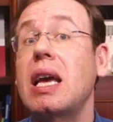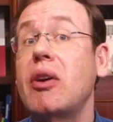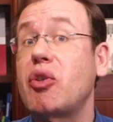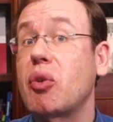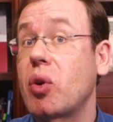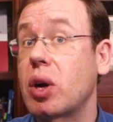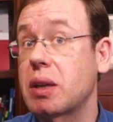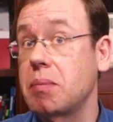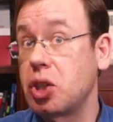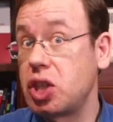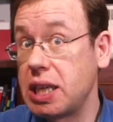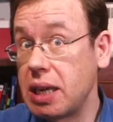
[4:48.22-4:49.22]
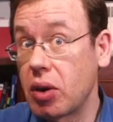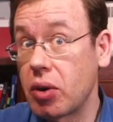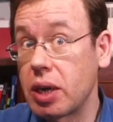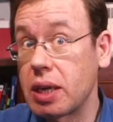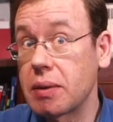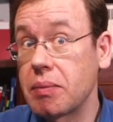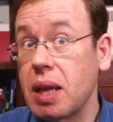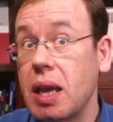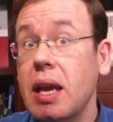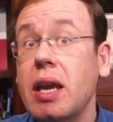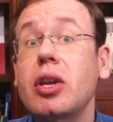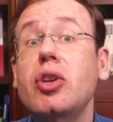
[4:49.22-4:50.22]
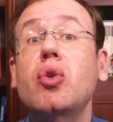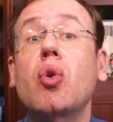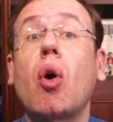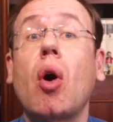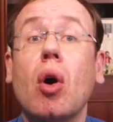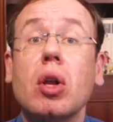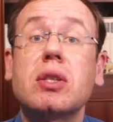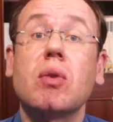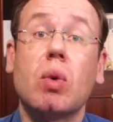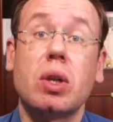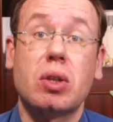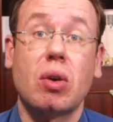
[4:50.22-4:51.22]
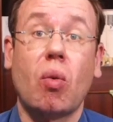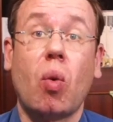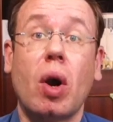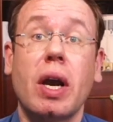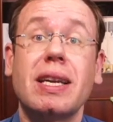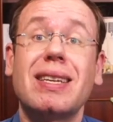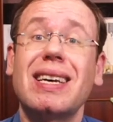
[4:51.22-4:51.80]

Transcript: If you work in machine learning, you also want to avoid